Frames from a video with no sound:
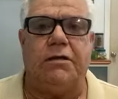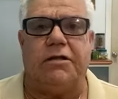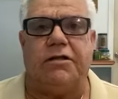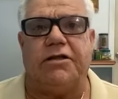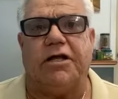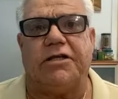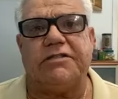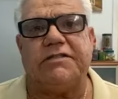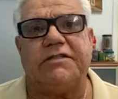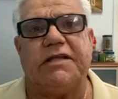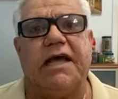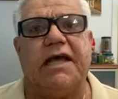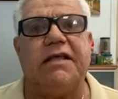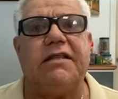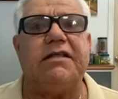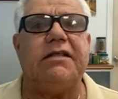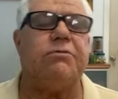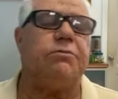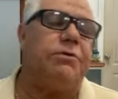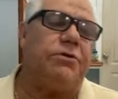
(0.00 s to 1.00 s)
The Dutch
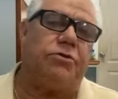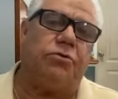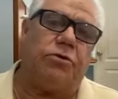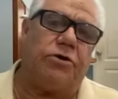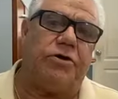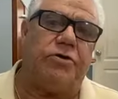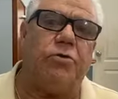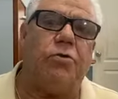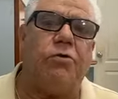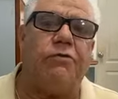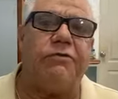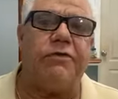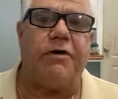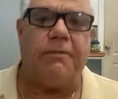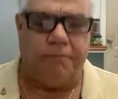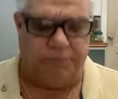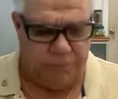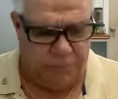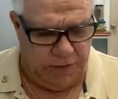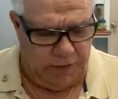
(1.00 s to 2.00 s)
signed it, we took it
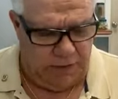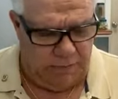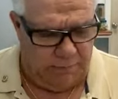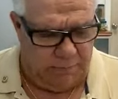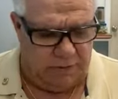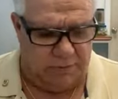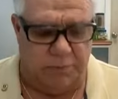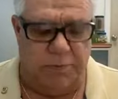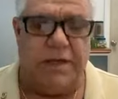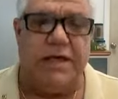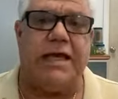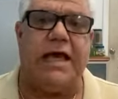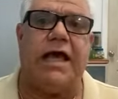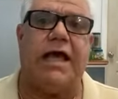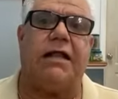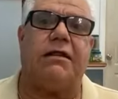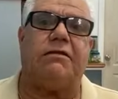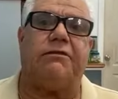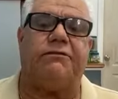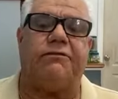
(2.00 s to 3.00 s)
over, but we
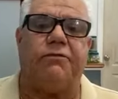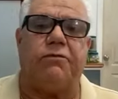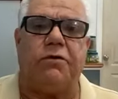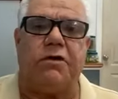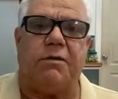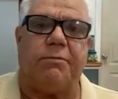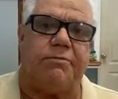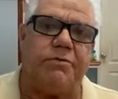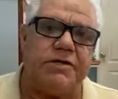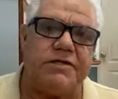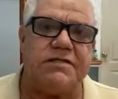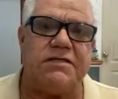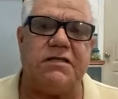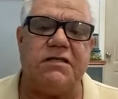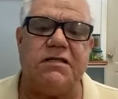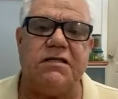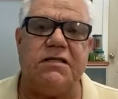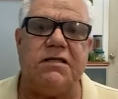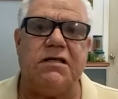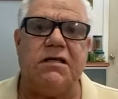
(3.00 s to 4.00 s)
can't afford a
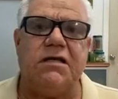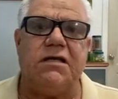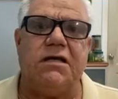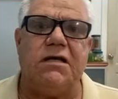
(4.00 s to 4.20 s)
prison